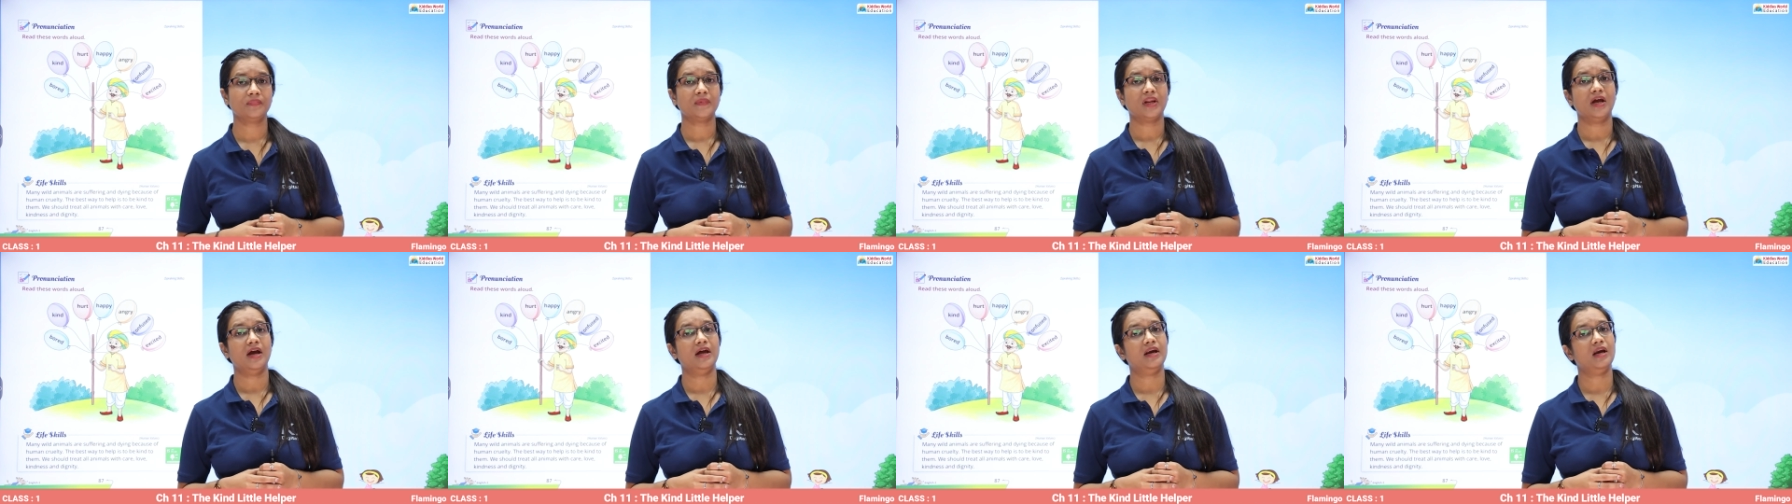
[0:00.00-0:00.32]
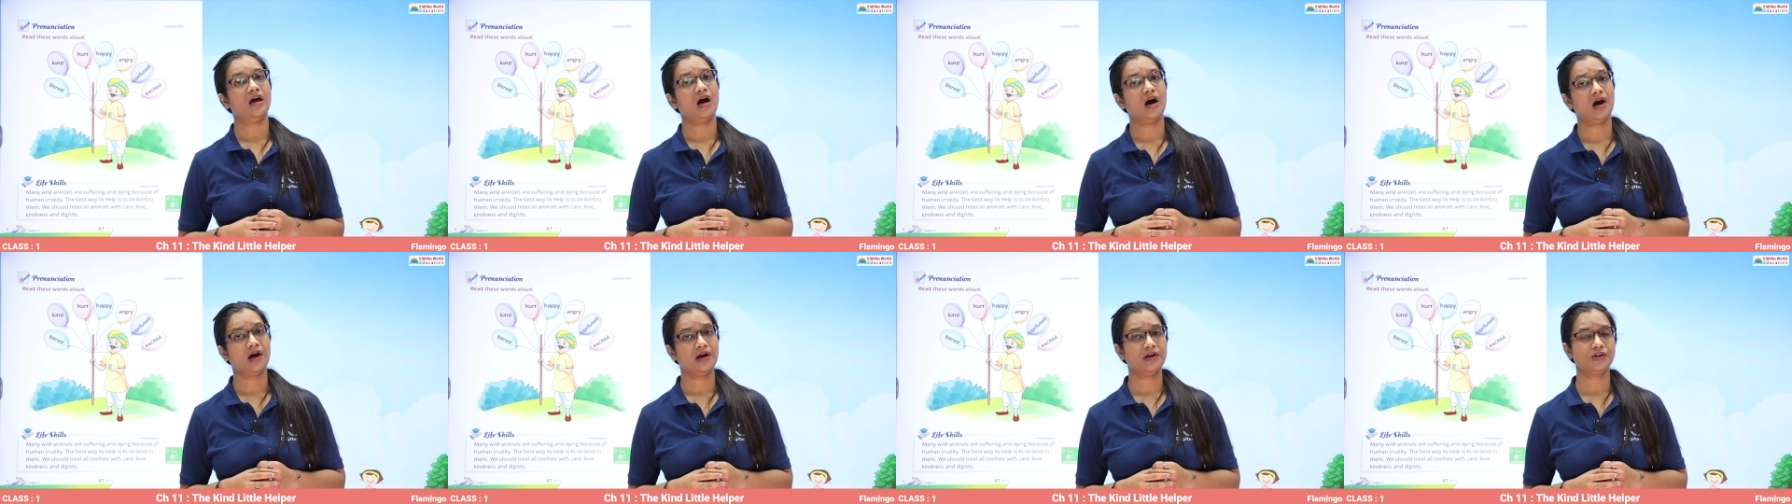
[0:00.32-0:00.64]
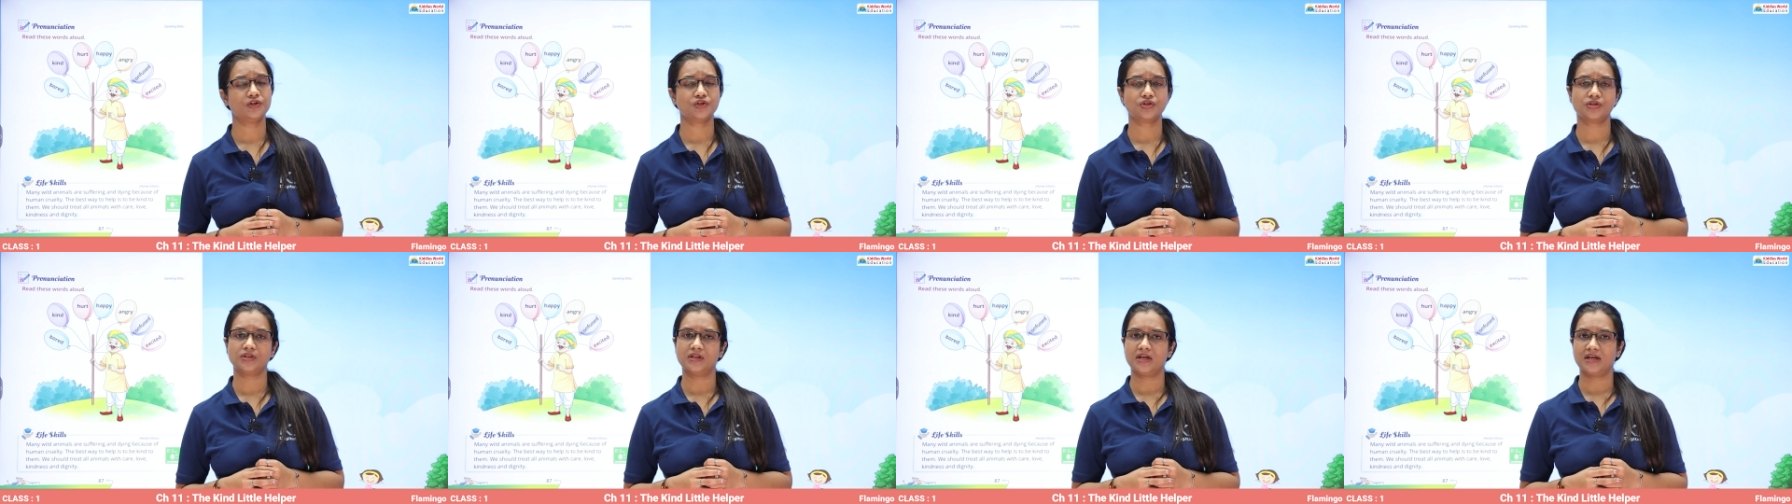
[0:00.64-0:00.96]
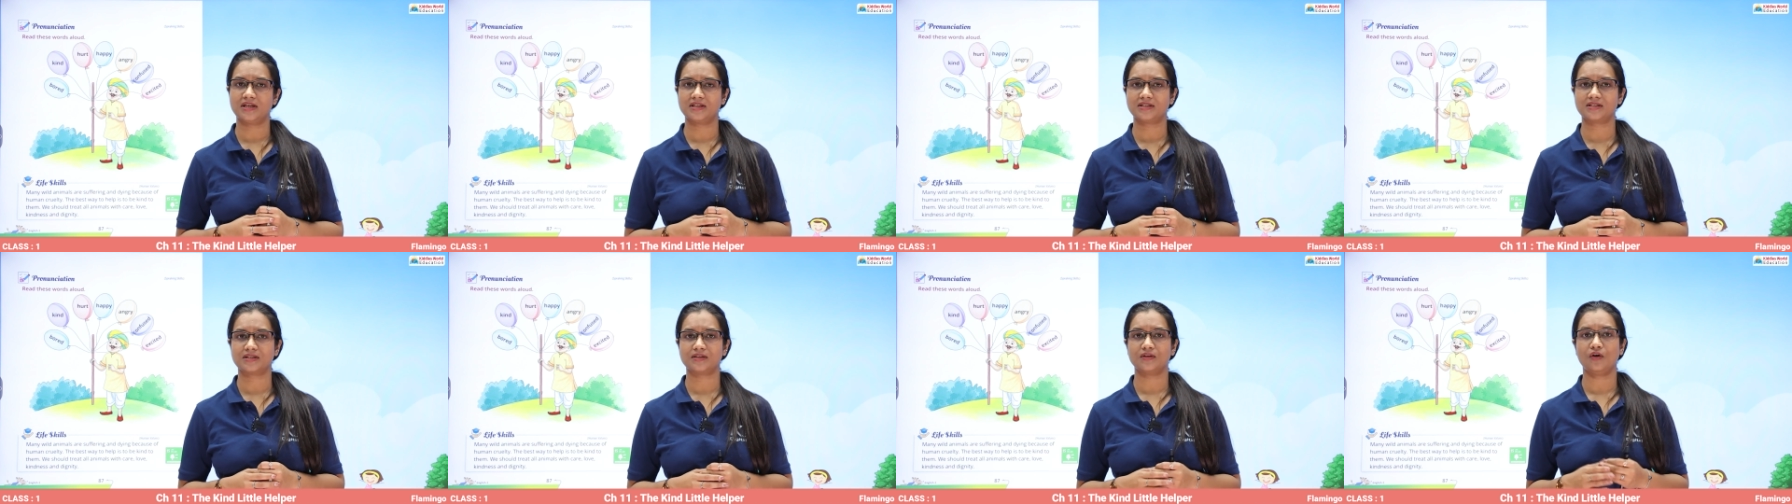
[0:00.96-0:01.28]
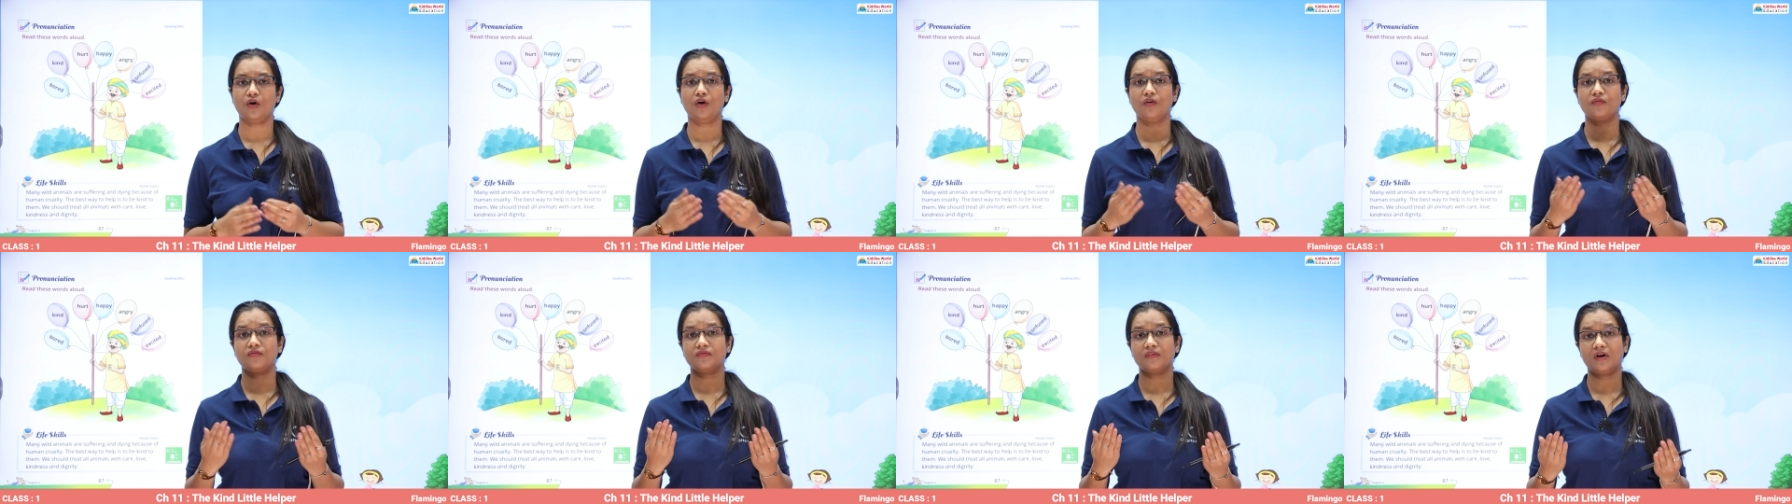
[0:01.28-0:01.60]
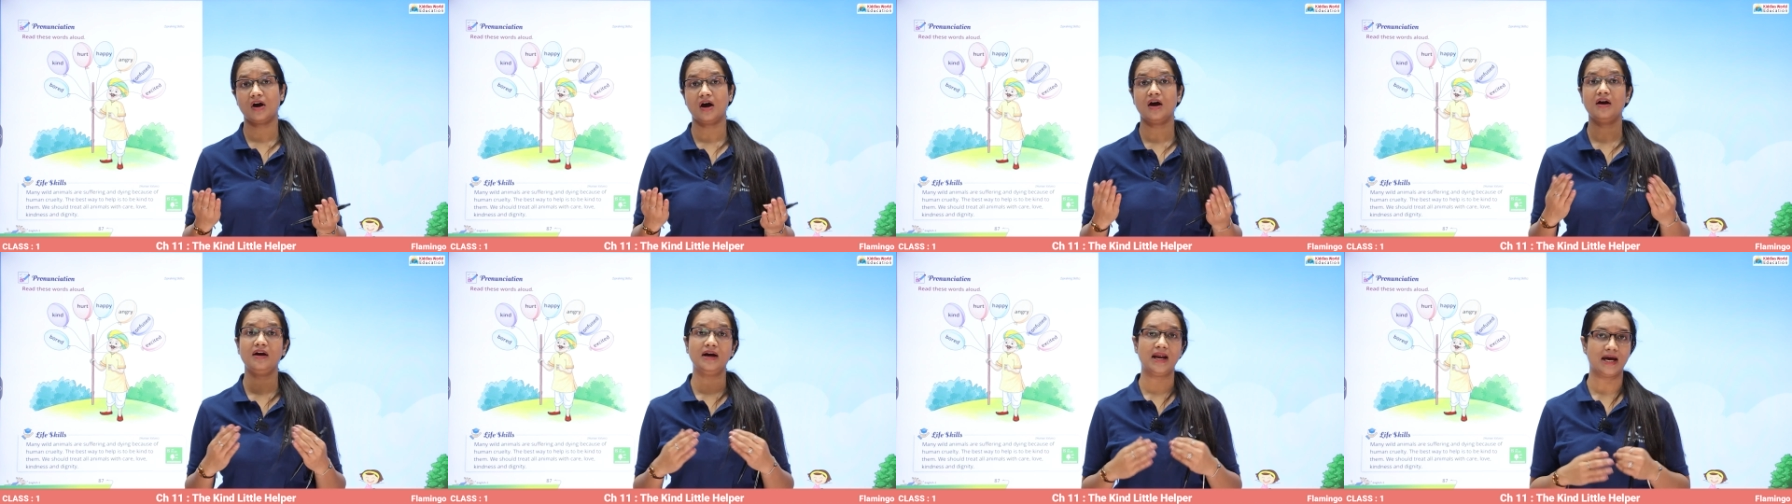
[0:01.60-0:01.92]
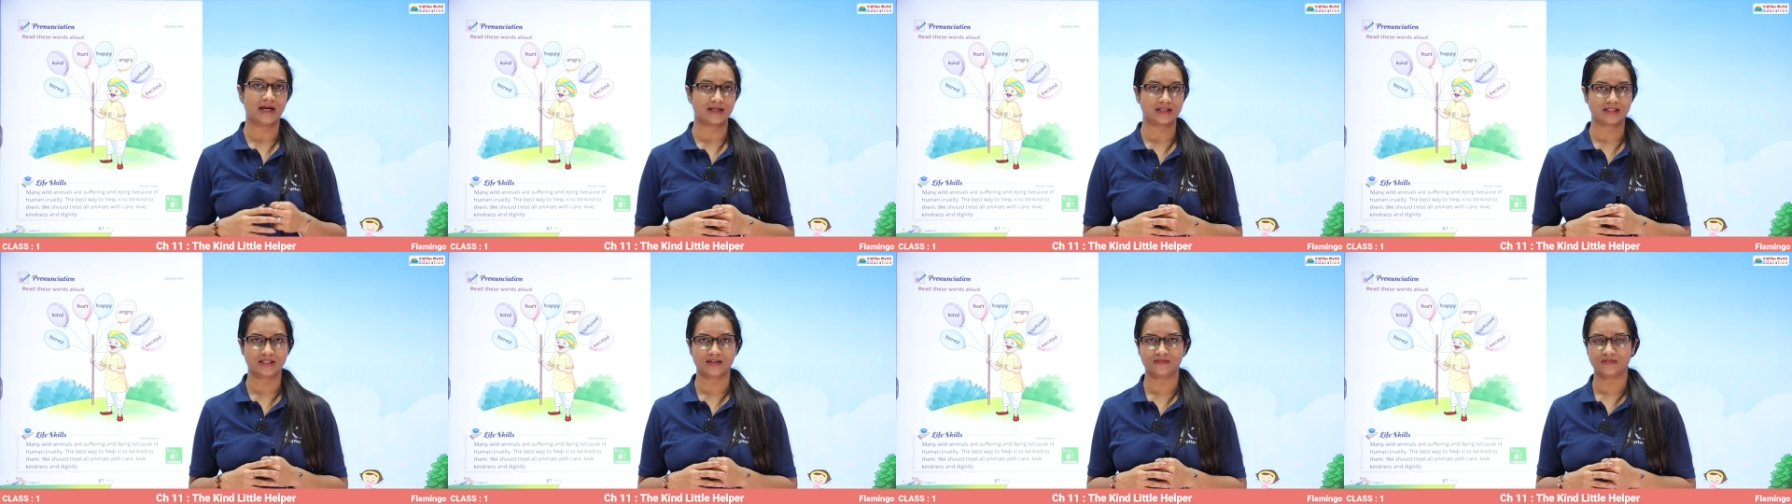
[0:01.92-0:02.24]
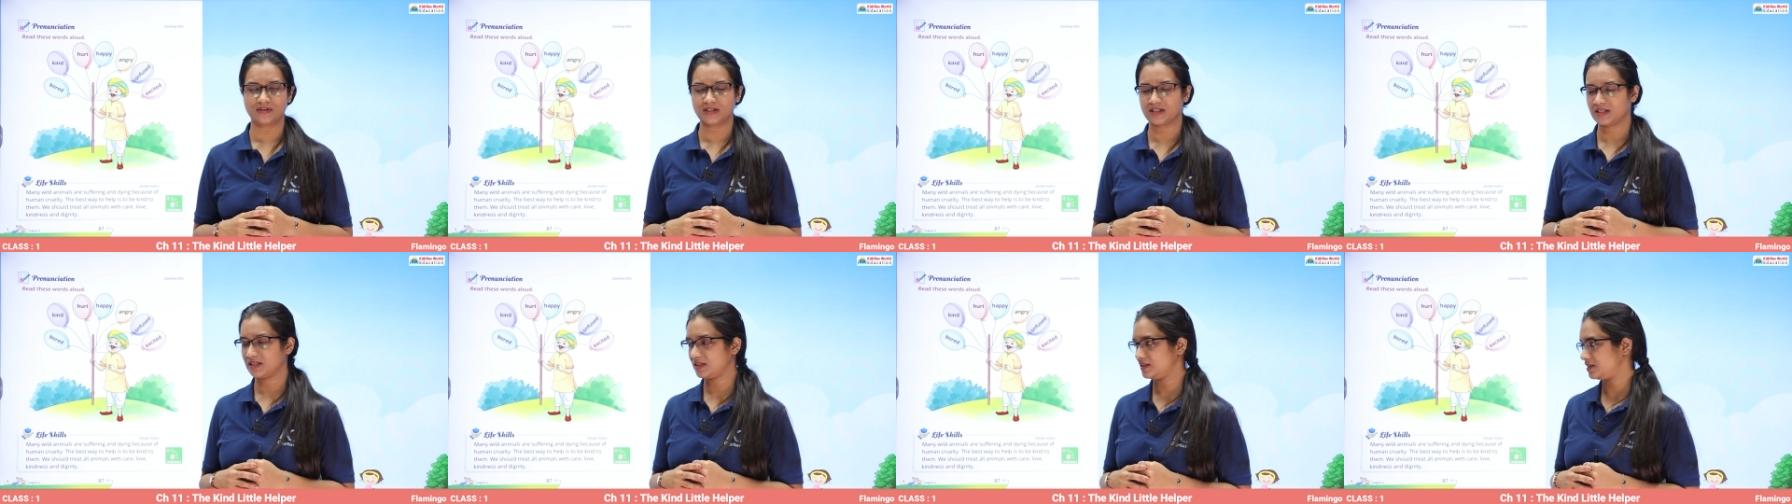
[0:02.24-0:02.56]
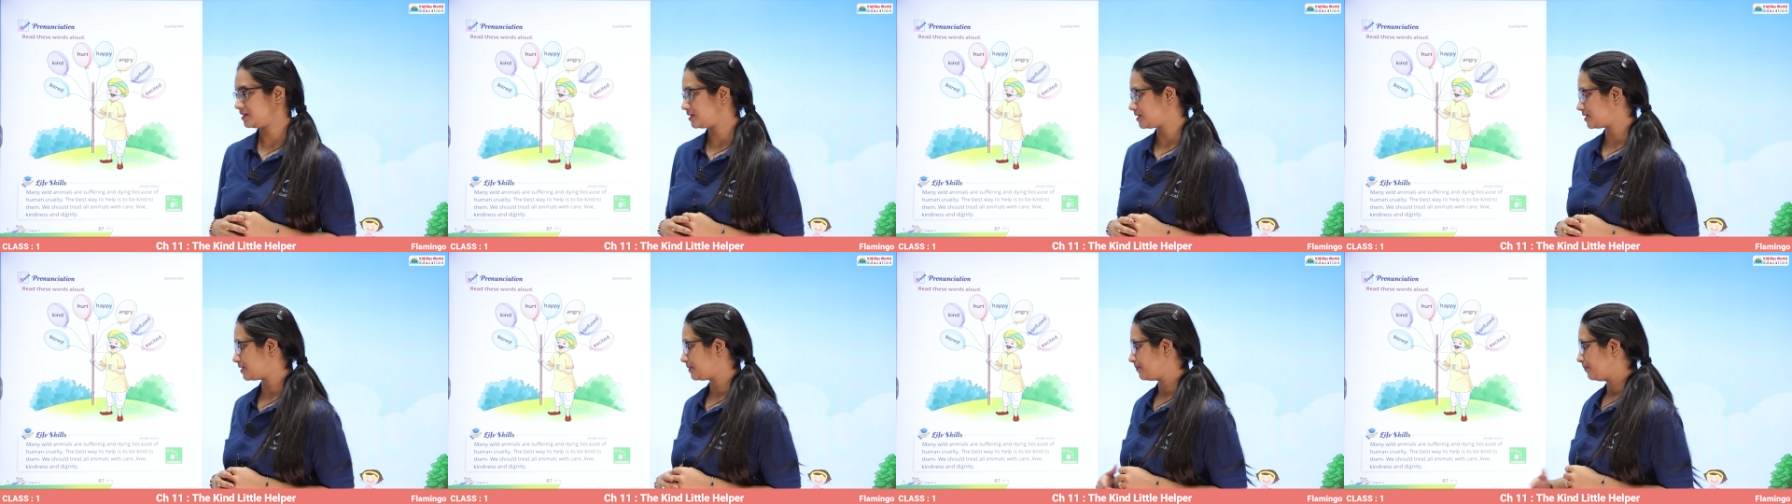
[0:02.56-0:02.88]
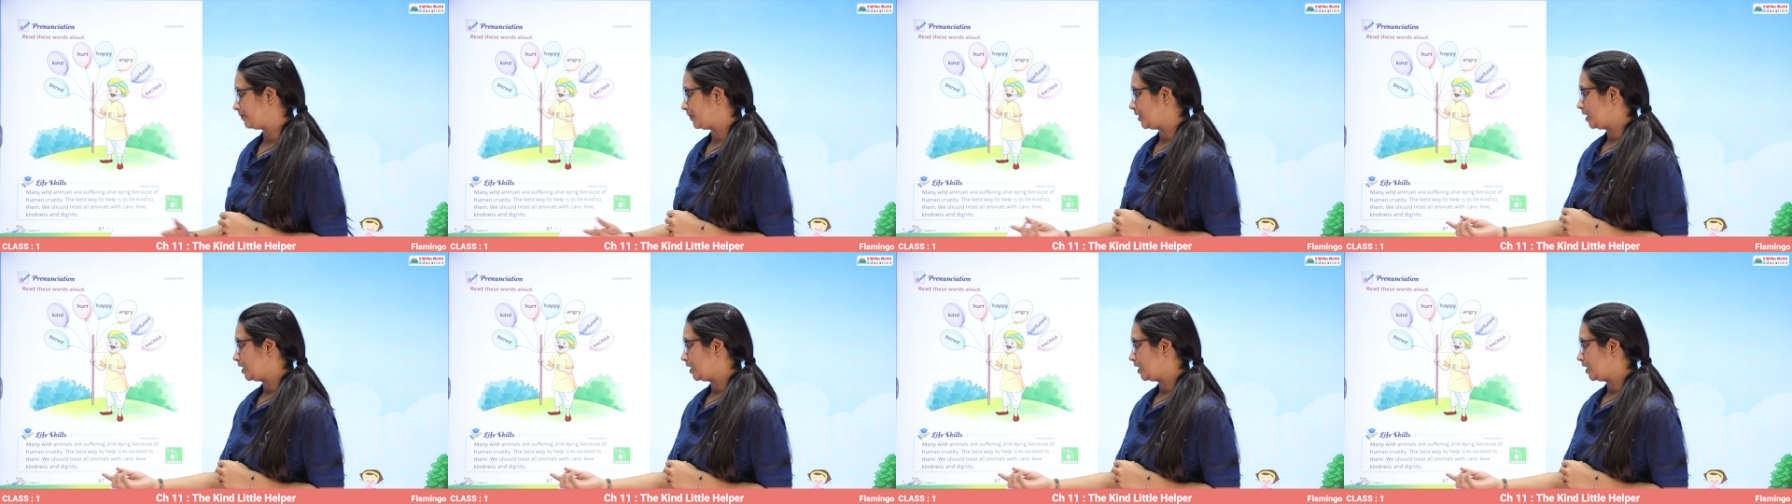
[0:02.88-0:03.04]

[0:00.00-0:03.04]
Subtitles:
and harshness of our activities.